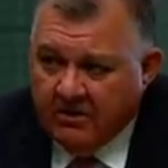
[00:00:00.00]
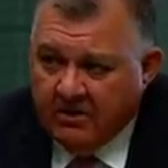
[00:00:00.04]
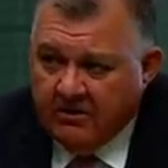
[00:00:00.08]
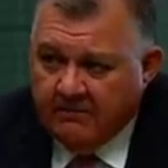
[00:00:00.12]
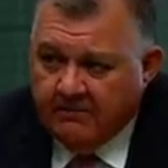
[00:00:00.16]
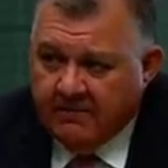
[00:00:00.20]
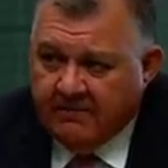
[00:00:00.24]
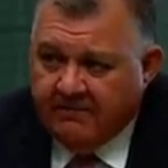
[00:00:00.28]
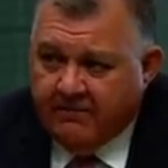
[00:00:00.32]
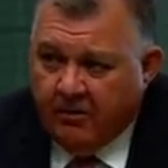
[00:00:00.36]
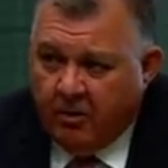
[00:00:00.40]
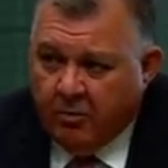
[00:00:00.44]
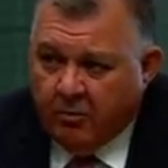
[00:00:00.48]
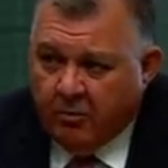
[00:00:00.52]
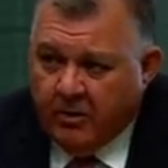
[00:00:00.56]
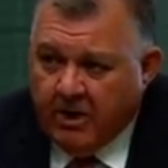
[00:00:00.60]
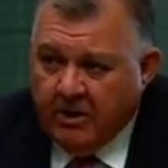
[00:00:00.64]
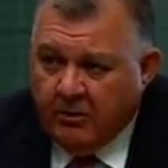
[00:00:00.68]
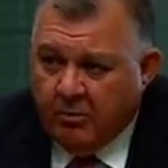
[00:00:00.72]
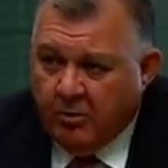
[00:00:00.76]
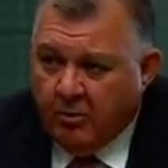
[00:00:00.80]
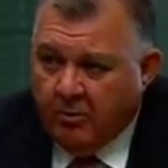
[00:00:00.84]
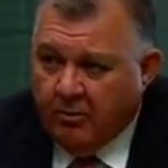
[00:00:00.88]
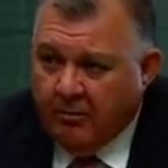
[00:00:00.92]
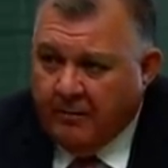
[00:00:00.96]
before we
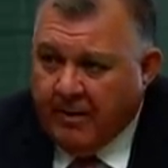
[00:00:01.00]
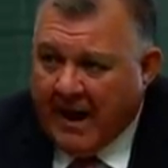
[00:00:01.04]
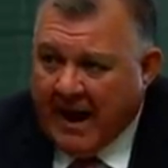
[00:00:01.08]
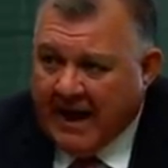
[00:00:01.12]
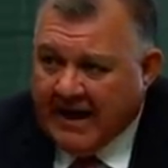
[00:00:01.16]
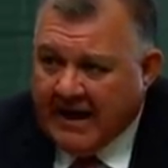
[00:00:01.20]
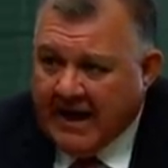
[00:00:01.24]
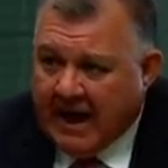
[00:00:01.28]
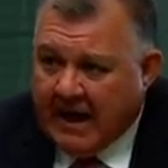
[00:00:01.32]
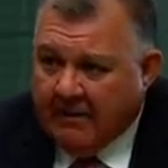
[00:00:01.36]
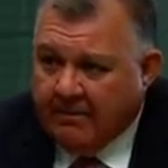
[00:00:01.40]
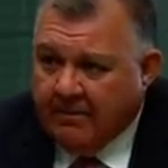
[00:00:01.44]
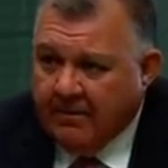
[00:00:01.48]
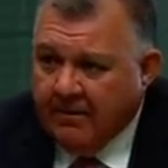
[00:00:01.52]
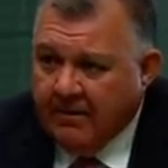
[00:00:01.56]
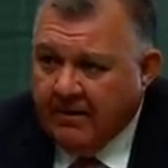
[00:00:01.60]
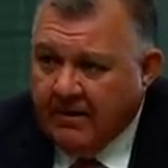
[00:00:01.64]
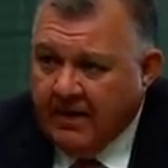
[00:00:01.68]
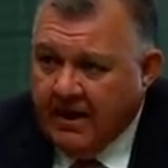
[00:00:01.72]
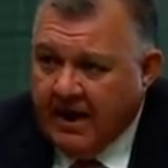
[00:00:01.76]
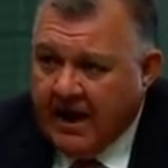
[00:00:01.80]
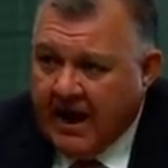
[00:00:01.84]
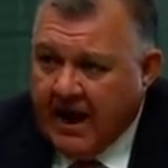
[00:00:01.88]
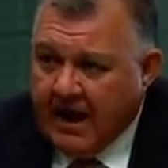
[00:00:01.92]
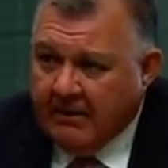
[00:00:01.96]
will pack up
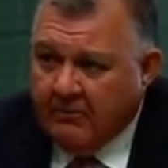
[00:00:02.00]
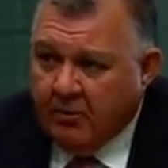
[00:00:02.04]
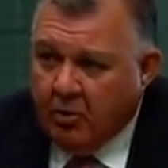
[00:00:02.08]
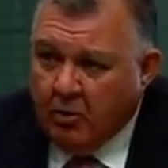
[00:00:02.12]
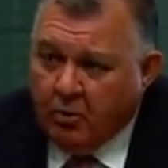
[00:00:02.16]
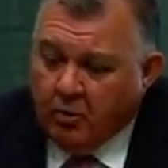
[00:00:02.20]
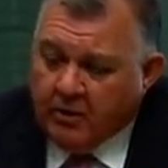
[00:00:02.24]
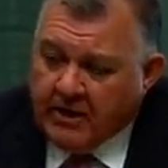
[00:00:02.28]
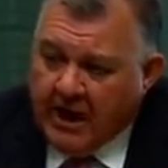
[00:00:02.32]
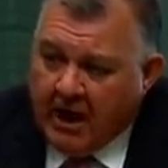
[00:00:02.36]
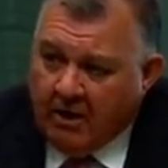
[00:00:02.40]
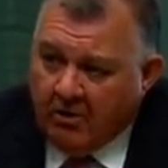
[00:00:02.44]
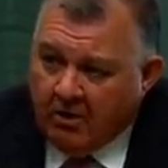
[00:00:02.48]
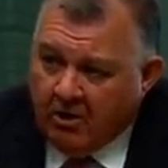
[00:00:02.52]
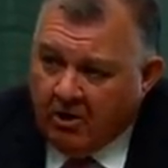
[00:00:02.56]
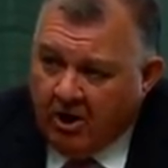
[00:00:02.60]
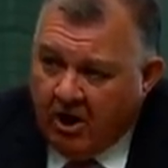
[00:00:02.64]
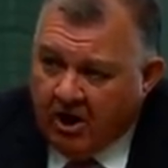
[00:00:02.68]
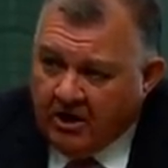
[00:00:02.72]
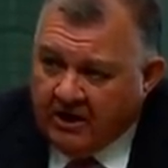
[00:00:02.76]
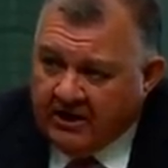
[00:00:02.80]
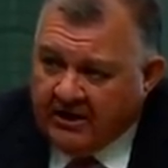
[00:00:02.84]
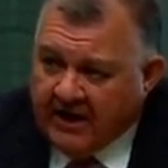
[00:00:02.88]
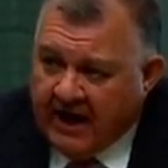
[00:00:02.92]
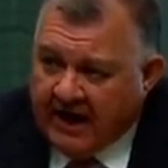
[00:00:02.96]
and we will go on
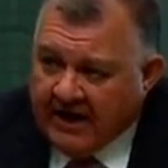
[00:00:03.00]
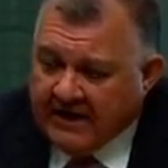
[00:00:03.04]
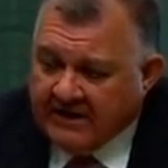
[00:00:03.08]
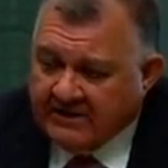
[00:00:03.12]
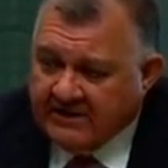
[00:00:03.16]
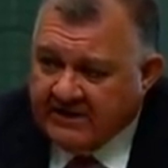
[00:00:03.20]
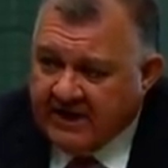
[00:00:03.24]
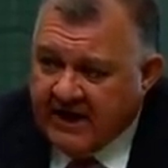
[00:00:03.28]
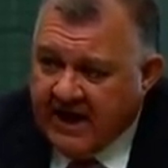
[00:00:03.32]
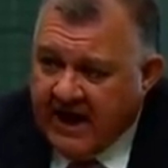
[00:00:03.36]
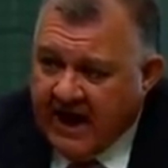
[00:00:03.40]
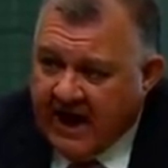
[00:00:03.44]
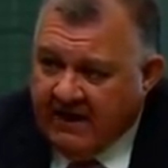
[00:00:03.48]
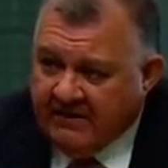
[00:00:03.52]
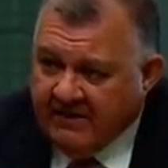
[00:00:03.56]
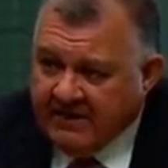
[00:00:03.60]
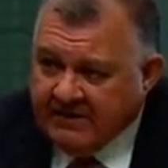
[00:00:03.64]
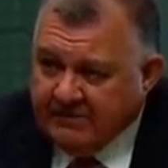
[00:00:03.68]
holidays and this